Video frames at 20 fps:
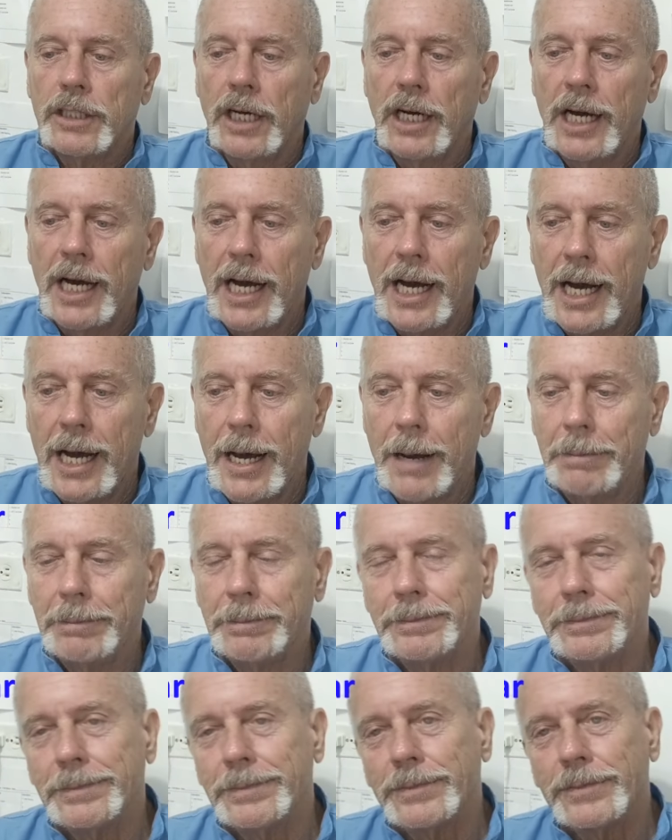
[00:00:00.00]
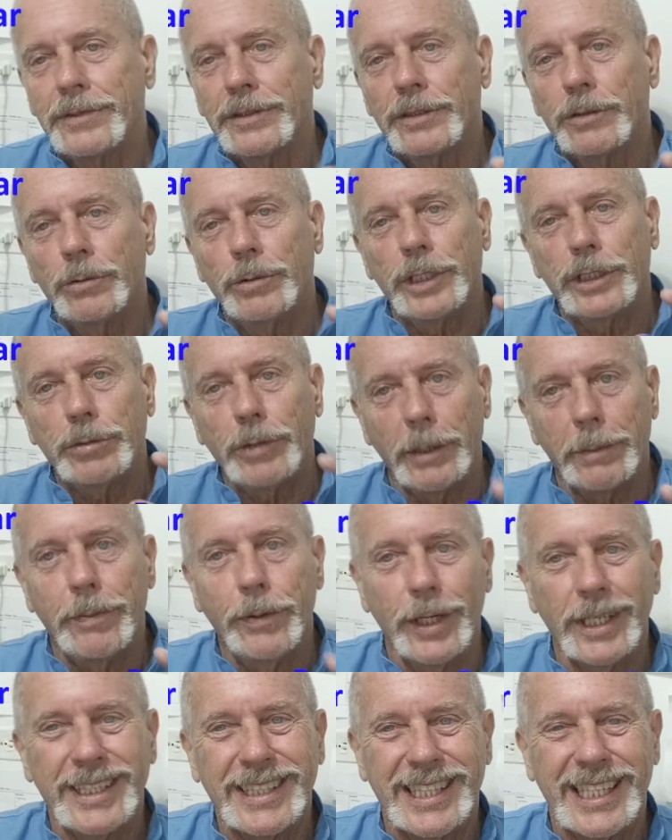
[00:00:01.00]
um, which would
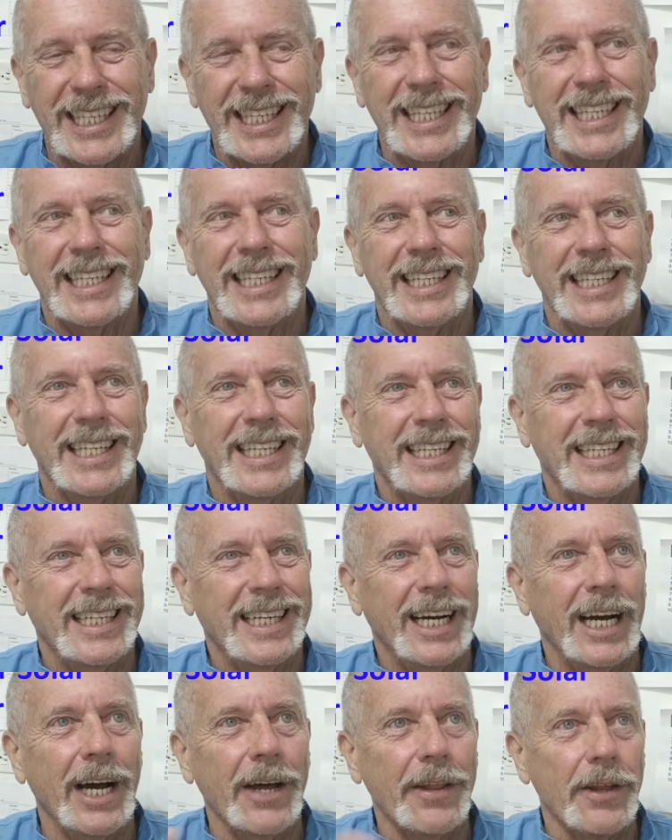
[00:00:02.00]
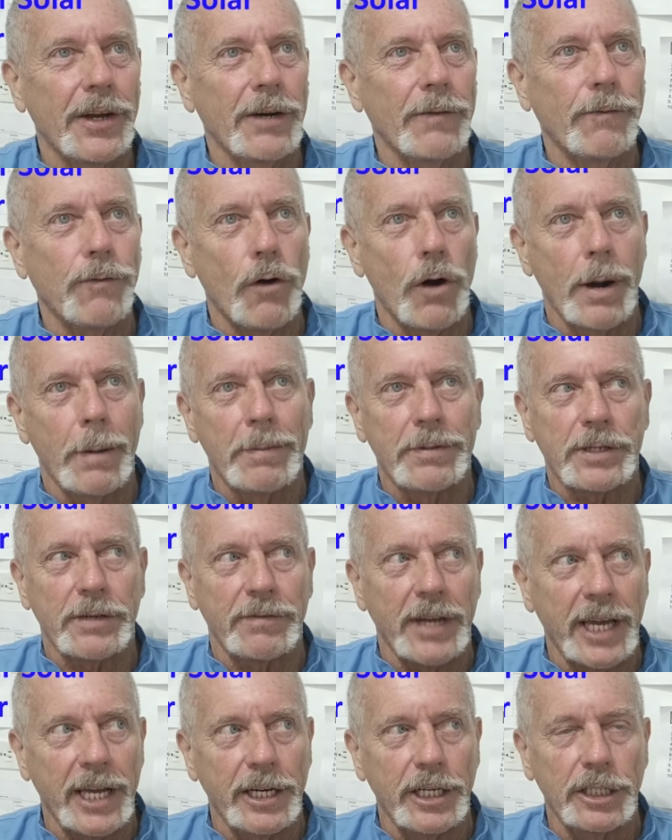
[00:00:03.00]
put the other forms
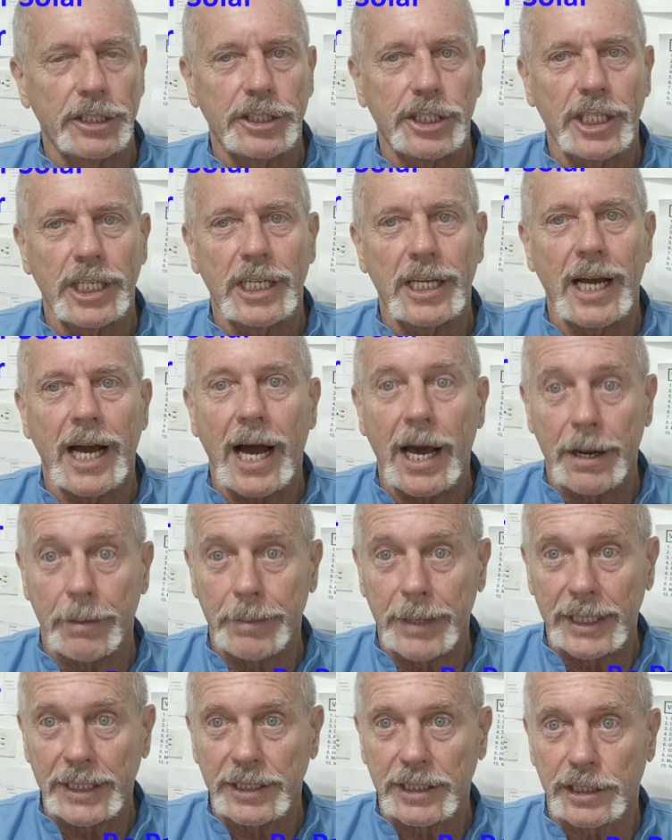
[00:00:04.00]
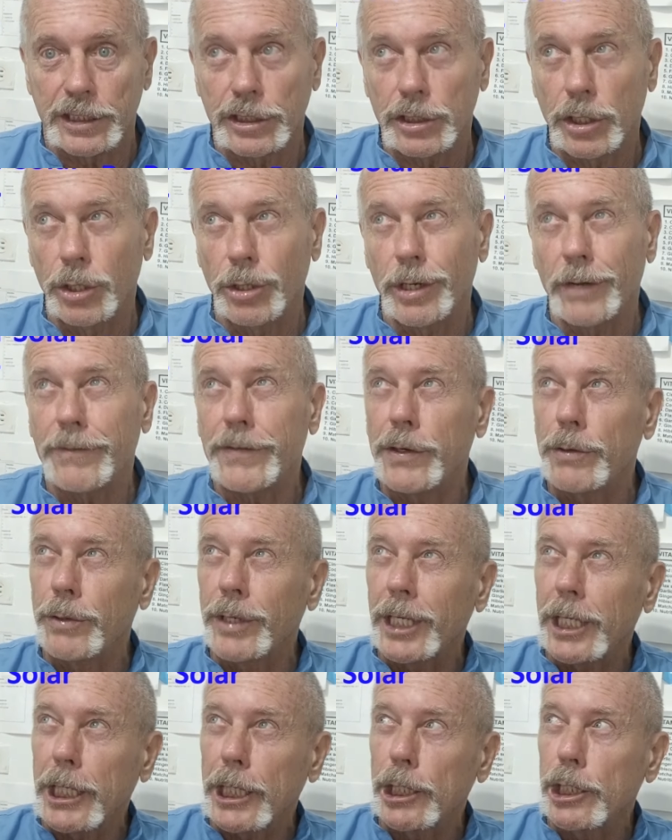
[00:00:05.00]
of energy out of business. So if you
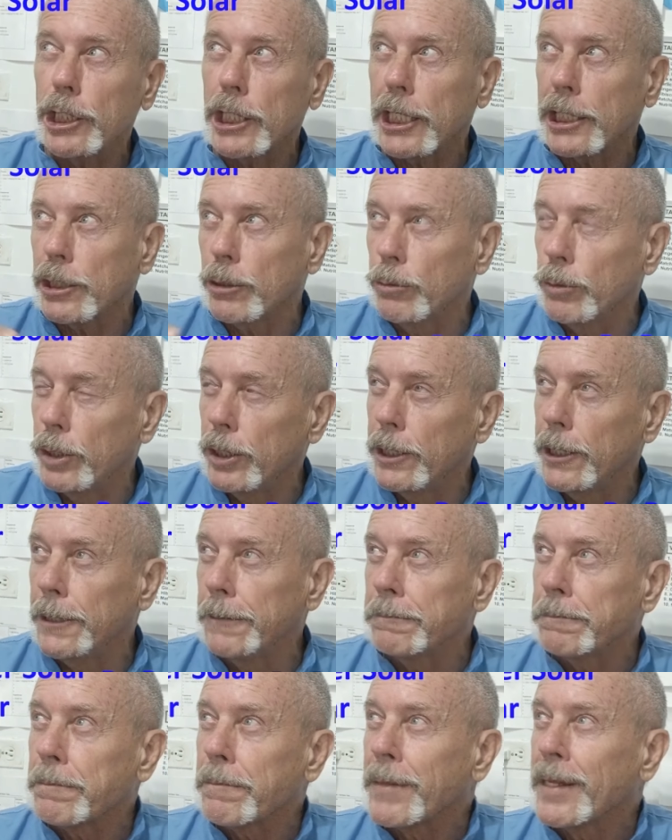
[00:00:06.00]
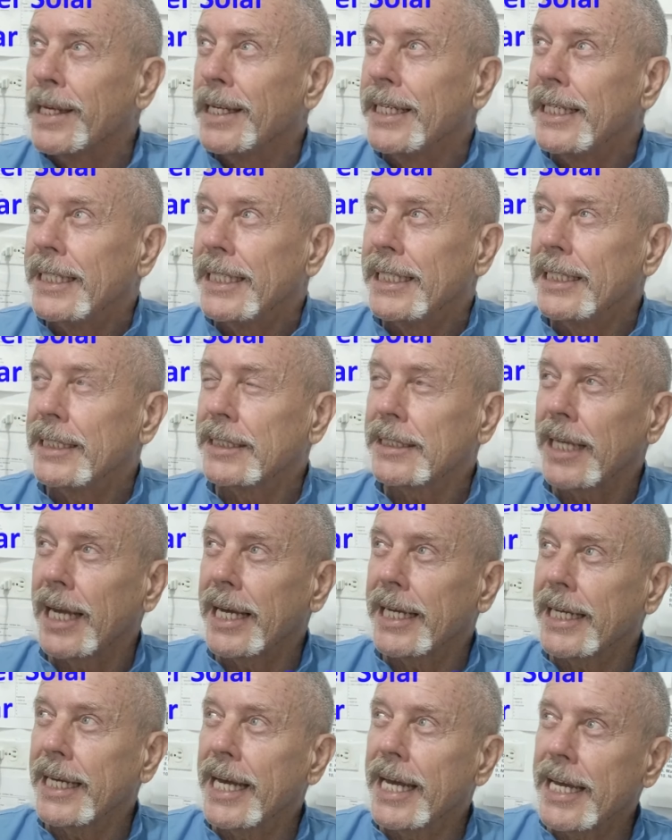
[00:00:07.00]
really look at the world, it's
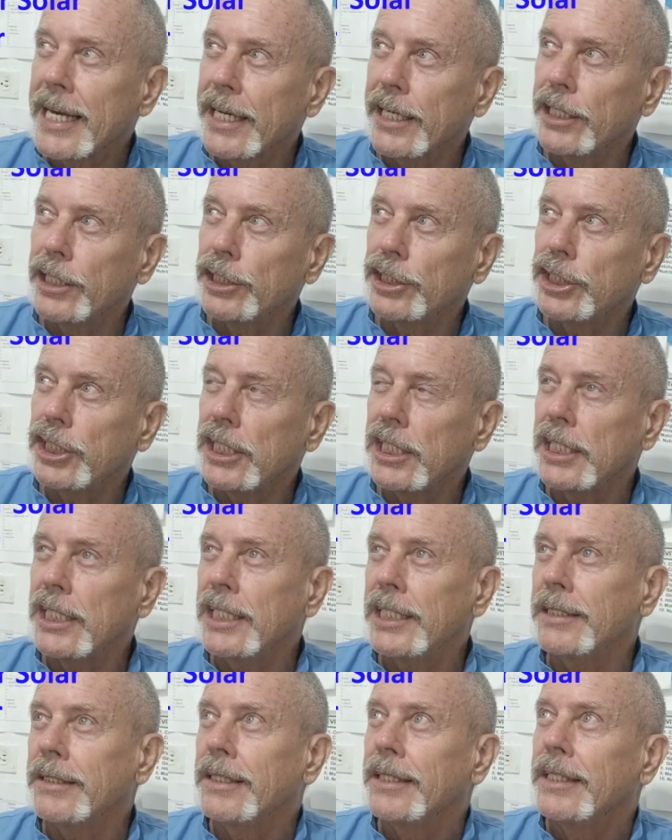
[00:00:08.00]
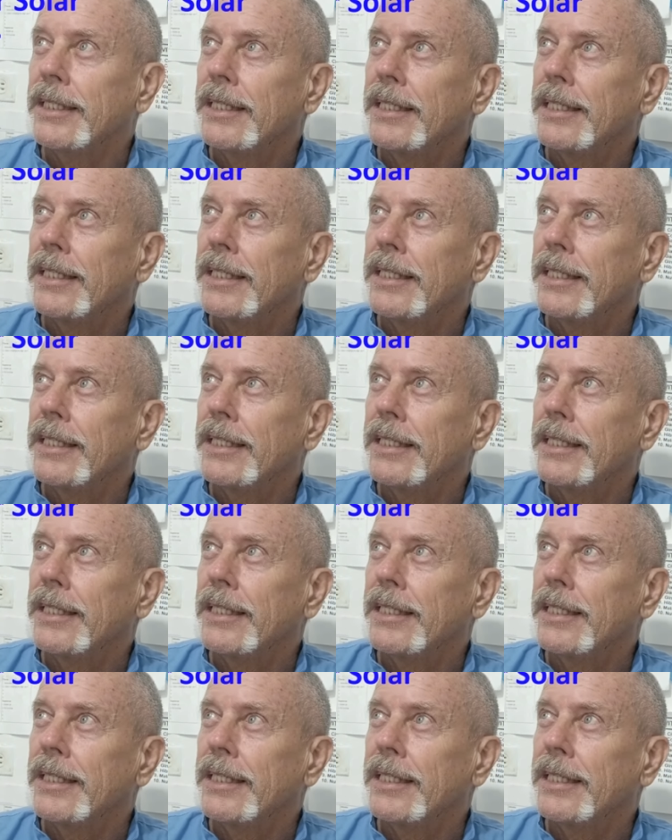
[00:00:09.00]
like energy